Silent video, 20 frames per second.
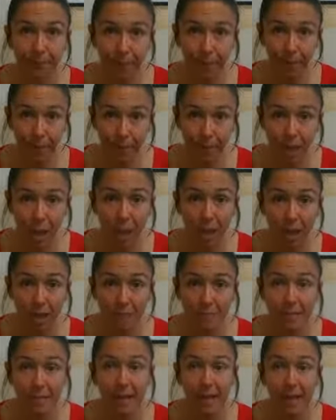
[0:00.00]

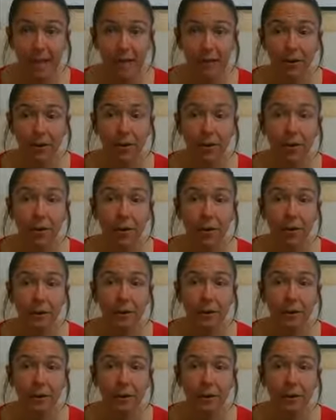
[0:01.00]
laws that are going to